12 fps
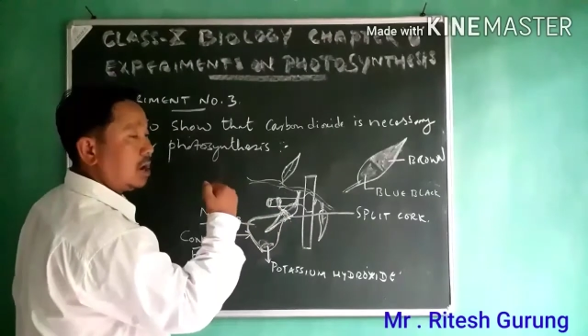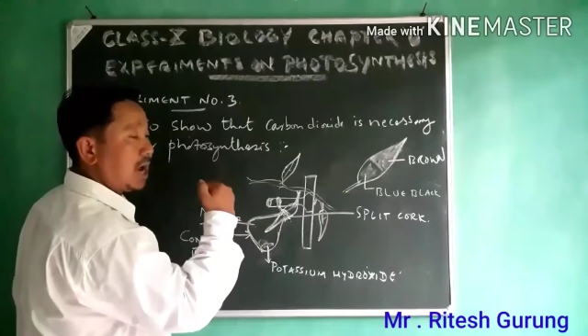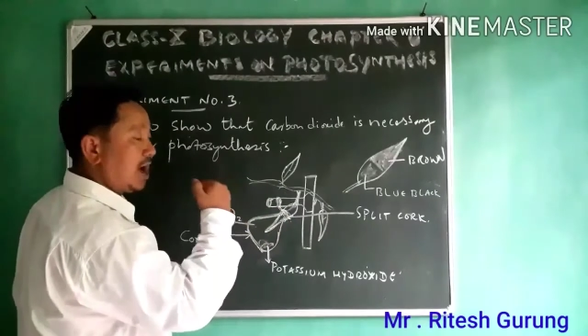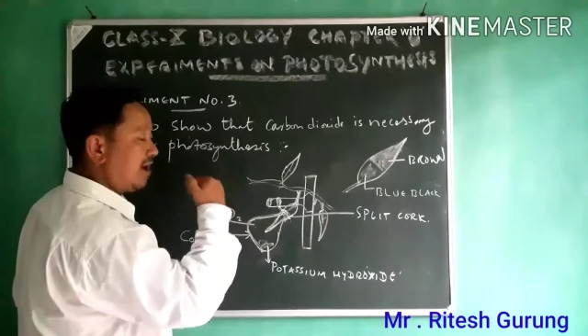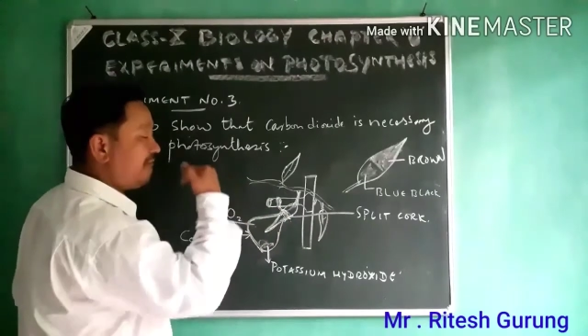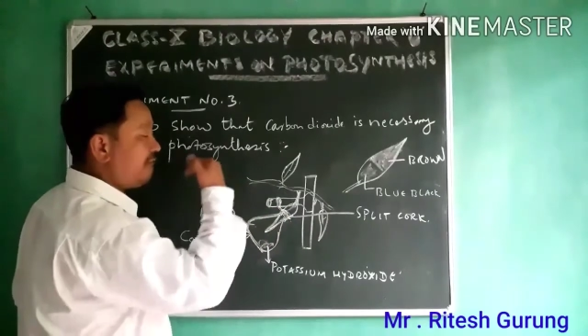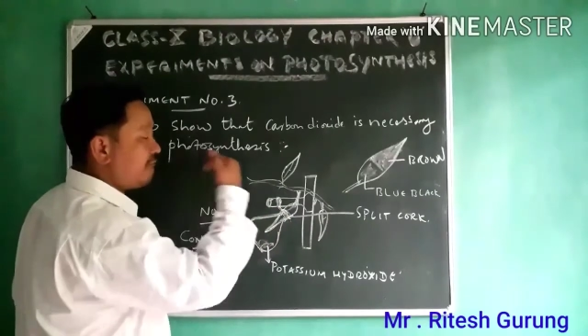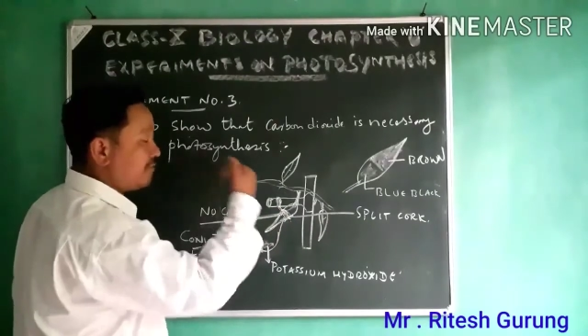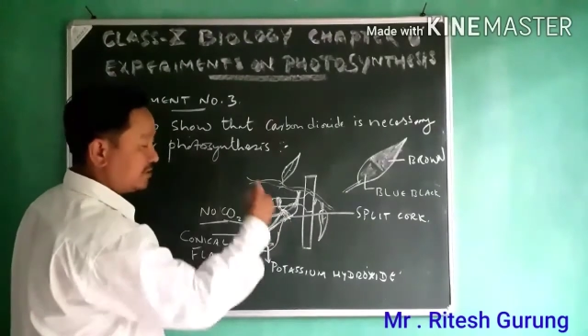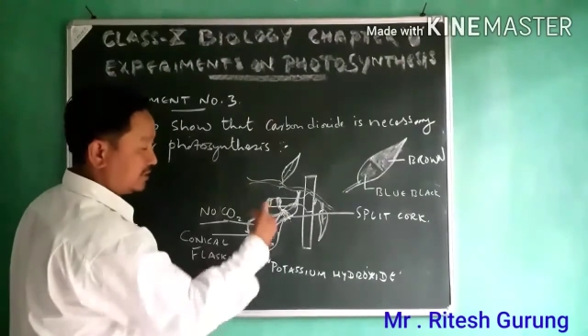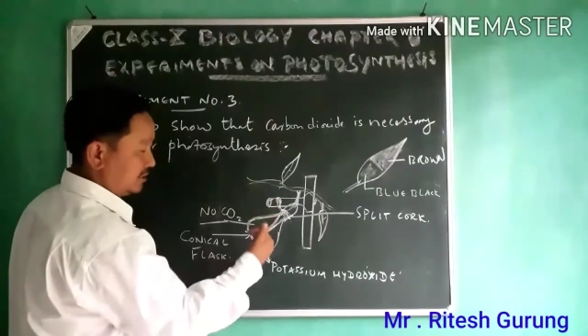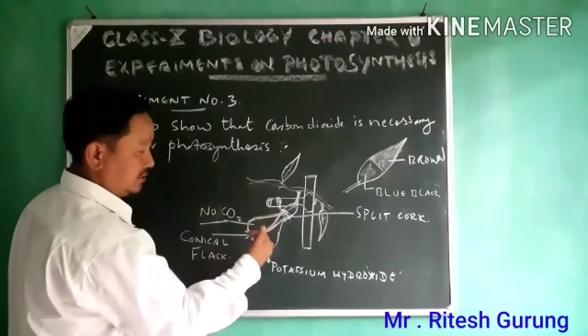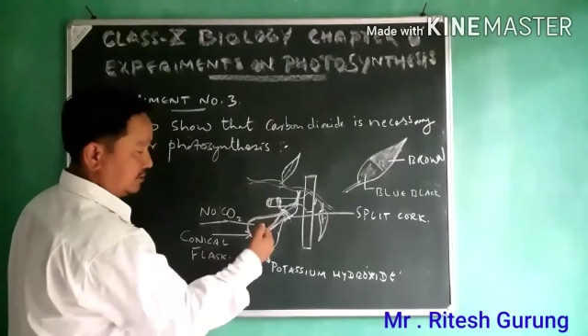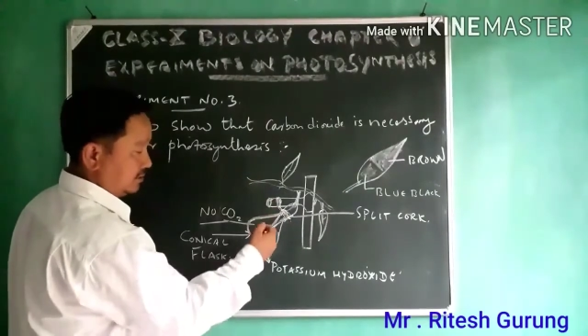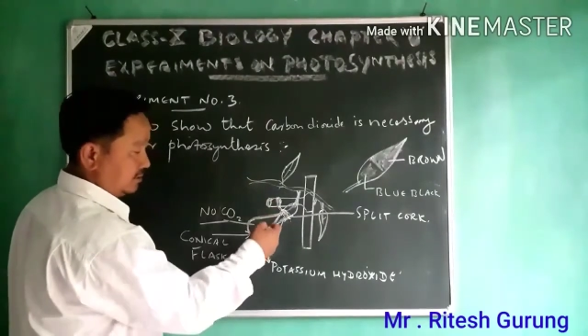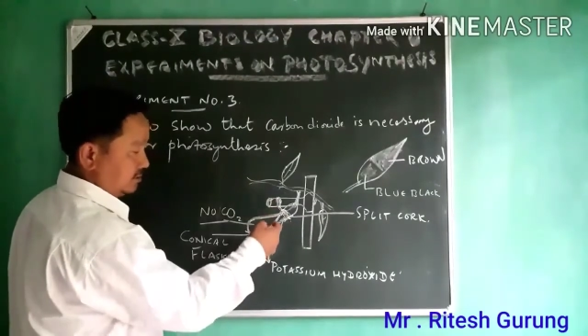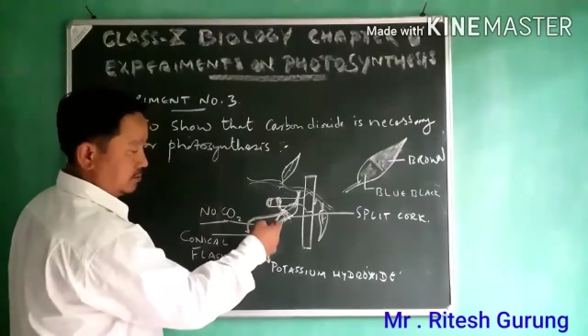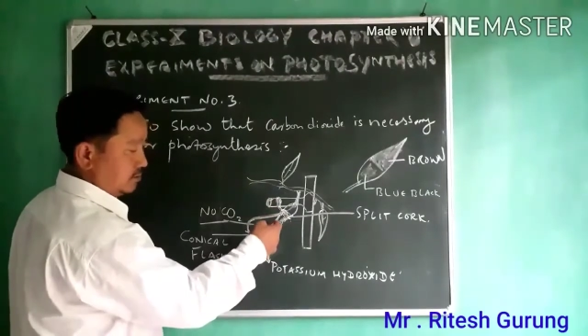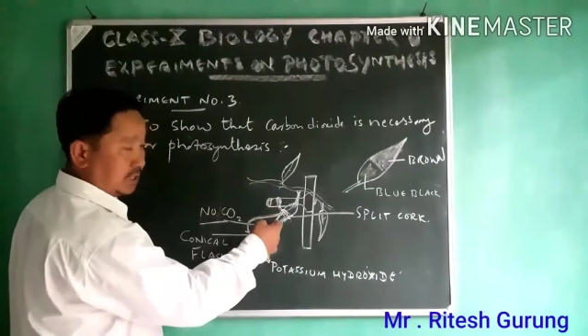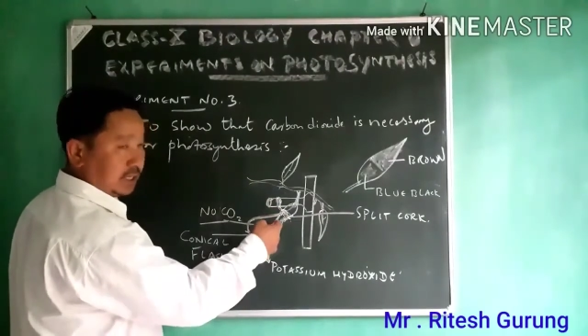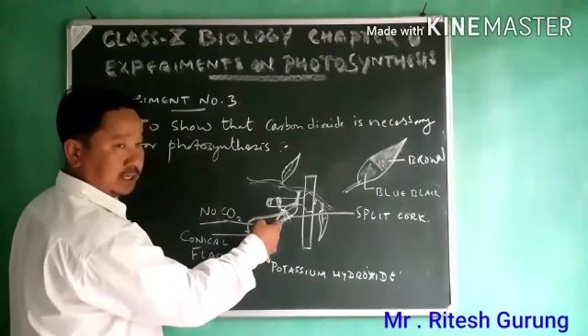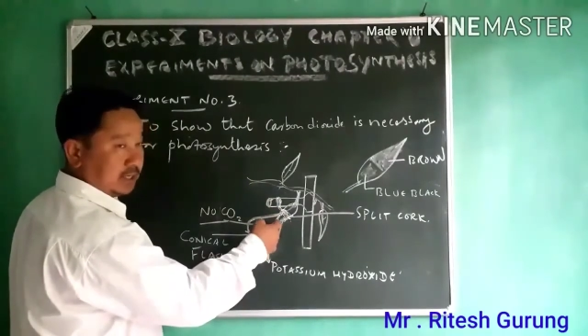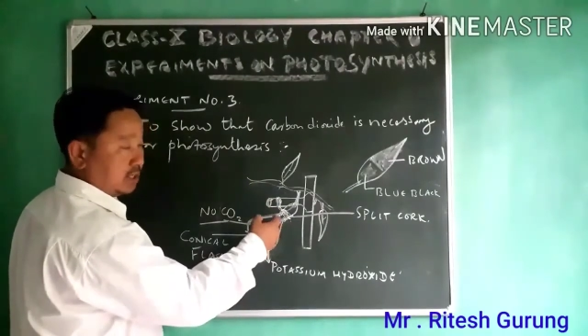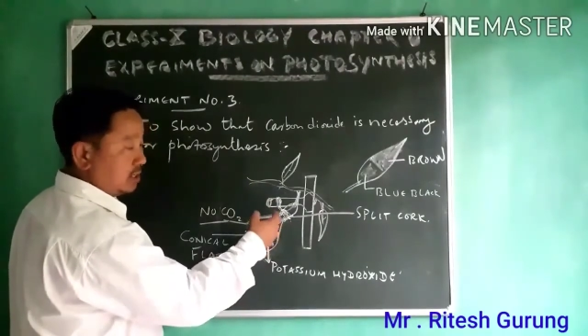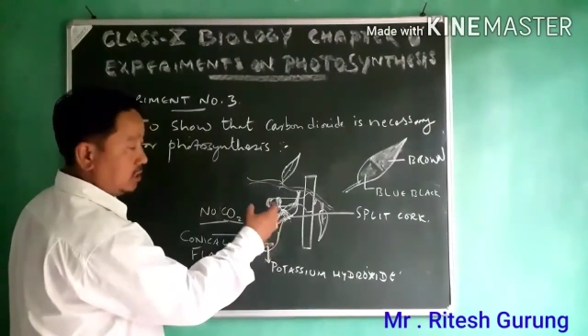half portion, okay,